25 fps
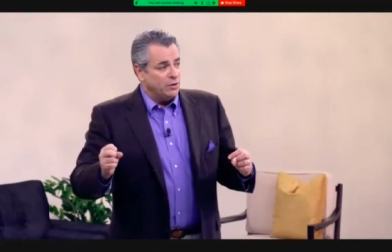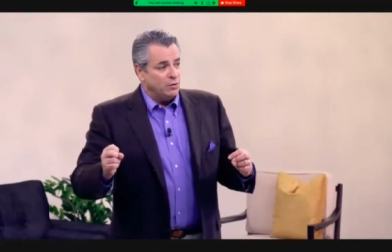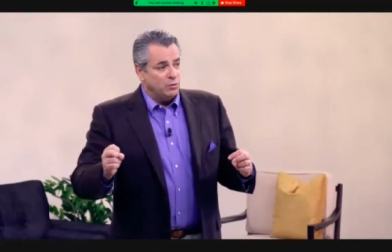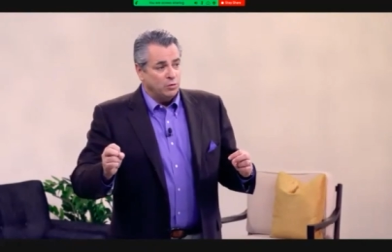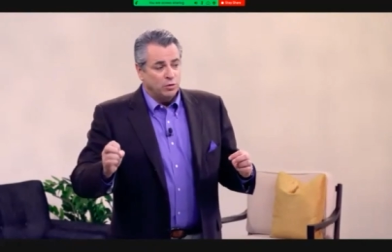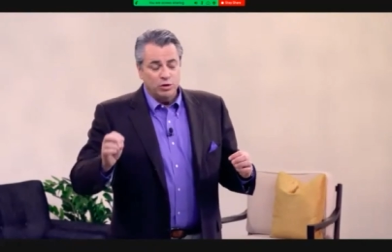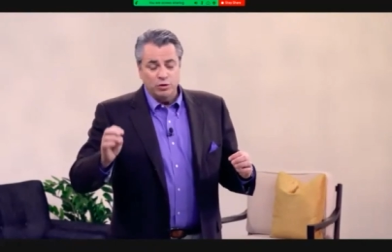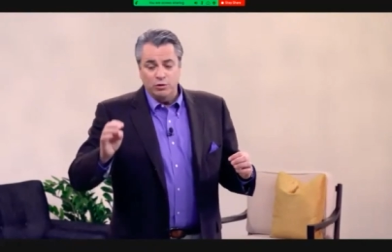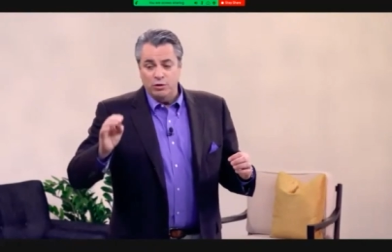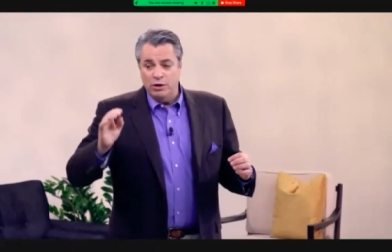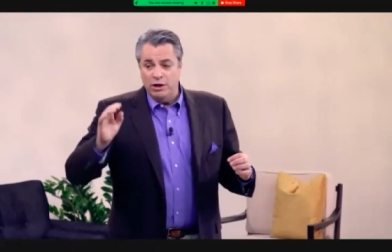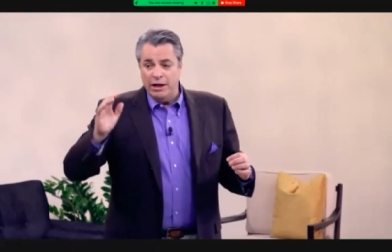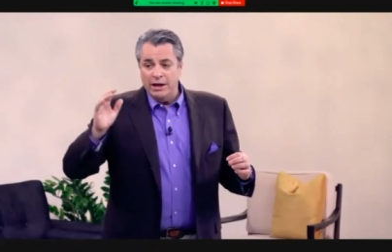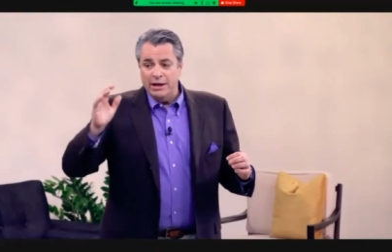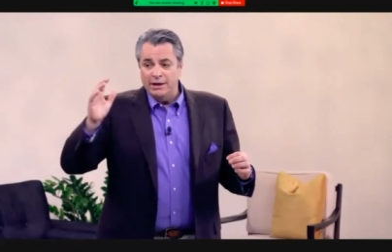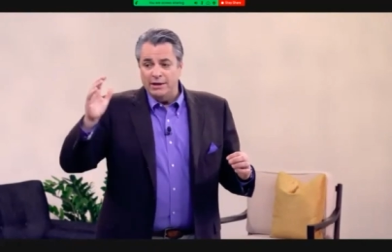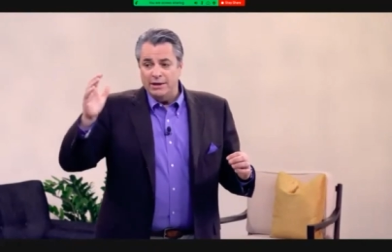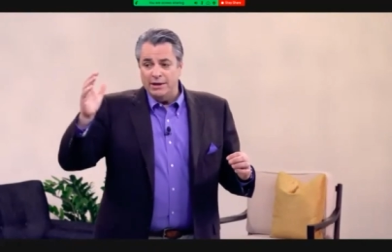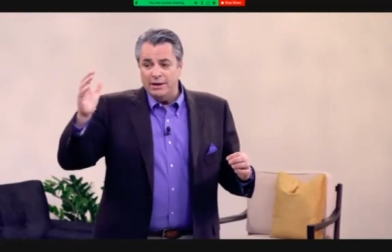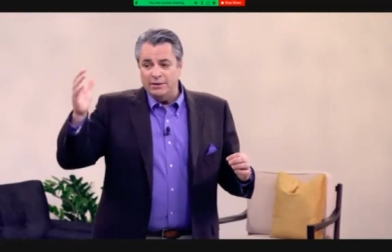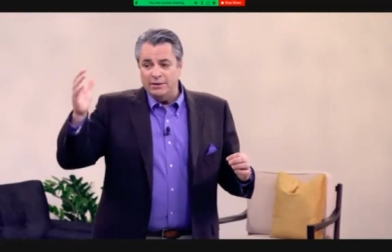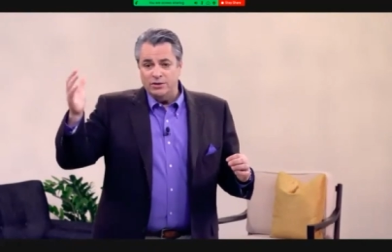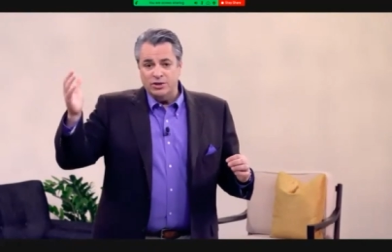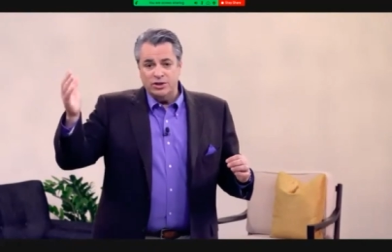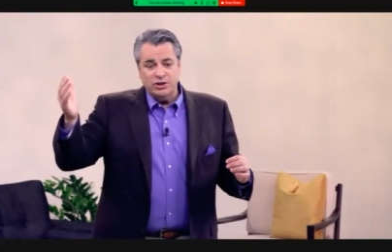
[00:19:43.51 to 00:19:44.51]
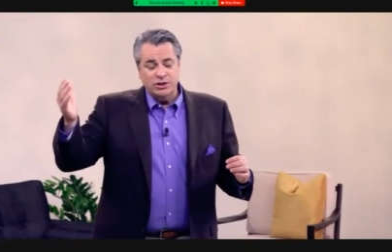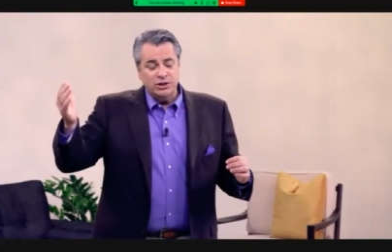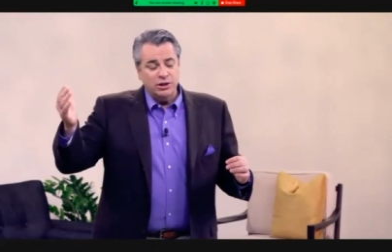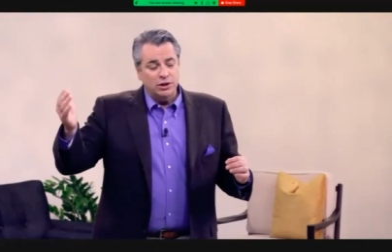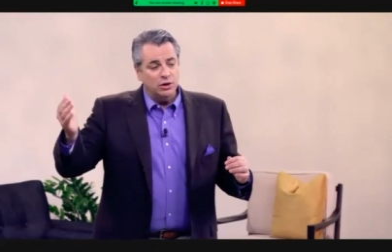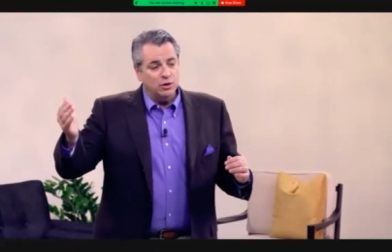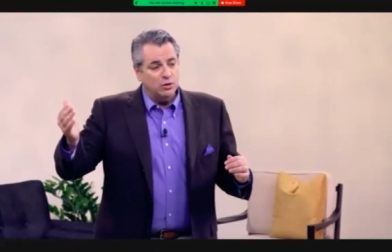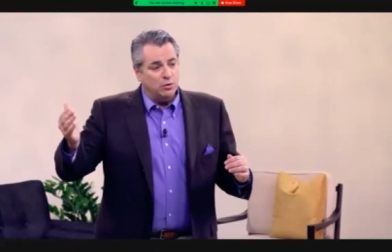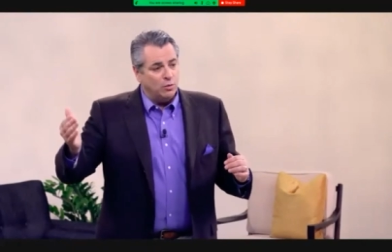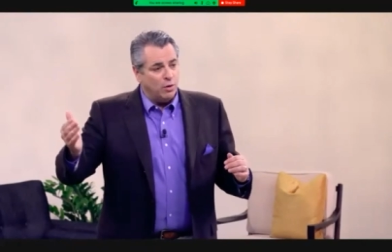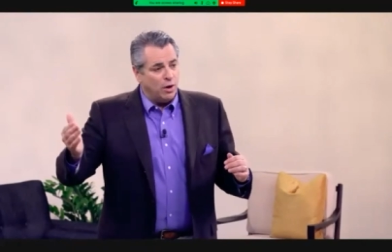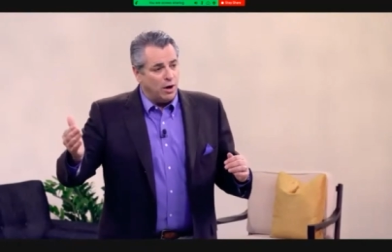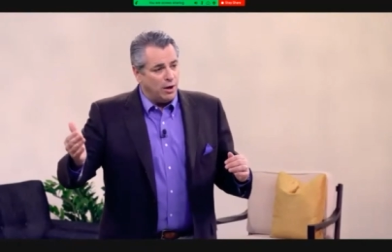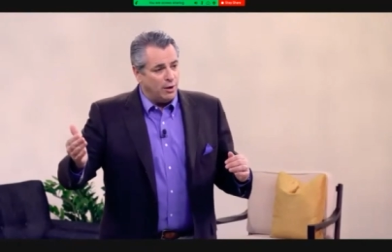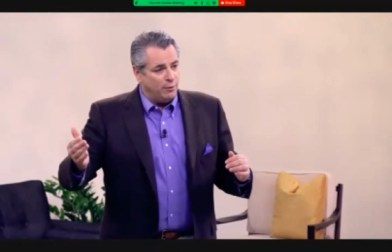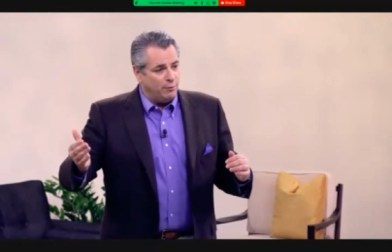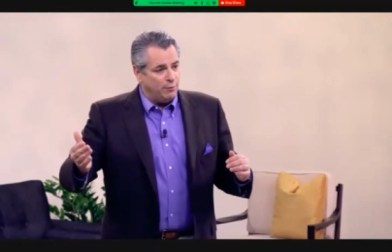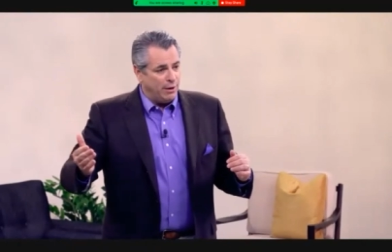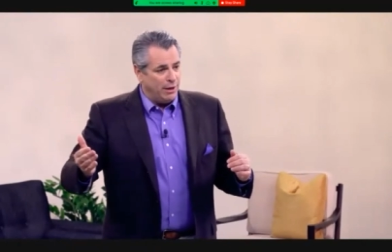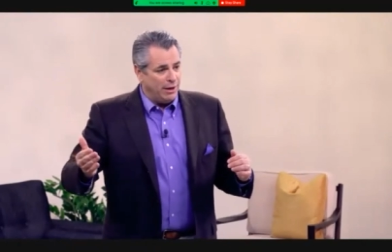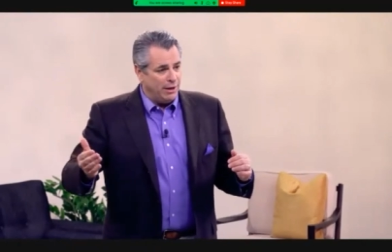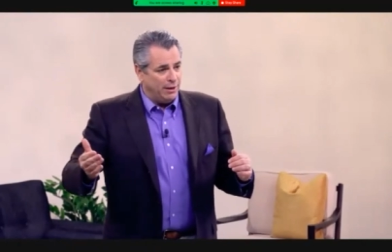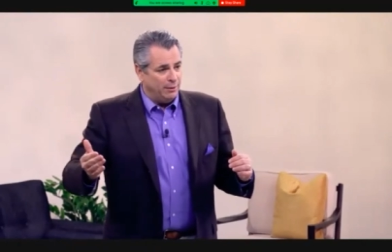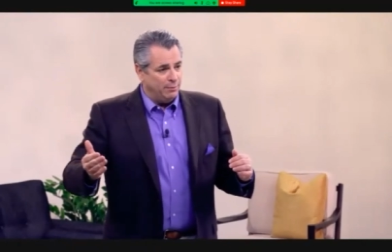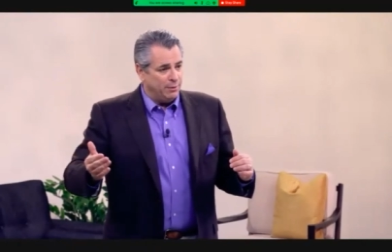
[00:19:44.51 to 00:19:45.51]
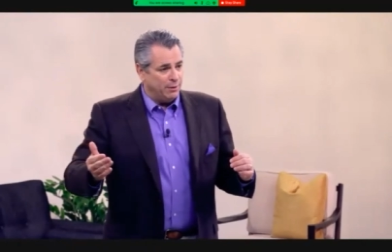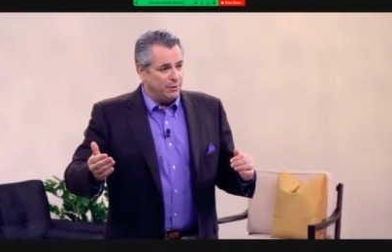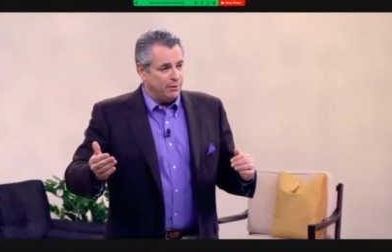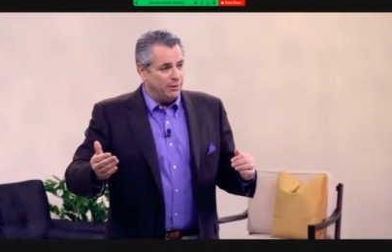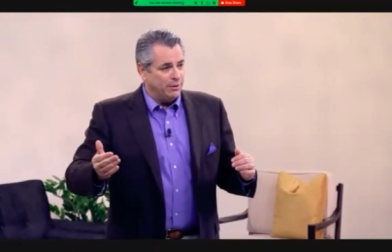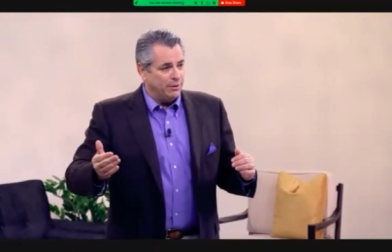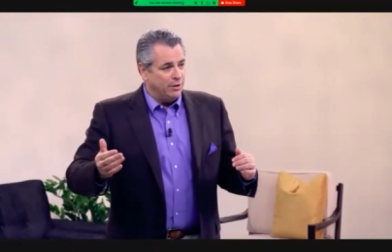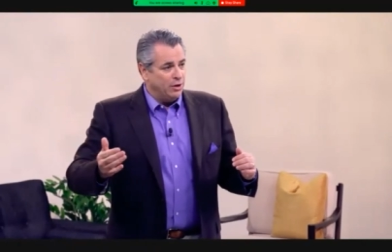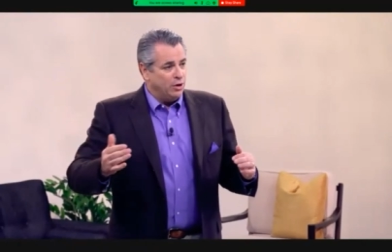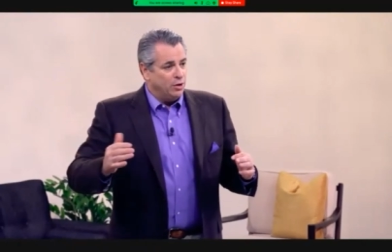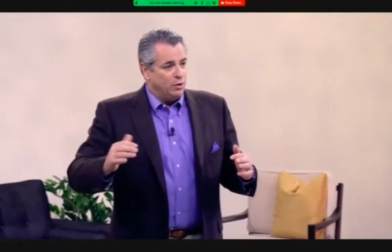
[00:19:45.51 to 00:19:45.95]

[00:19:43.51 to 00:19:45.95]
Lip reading: We're laying down silk wallpaper.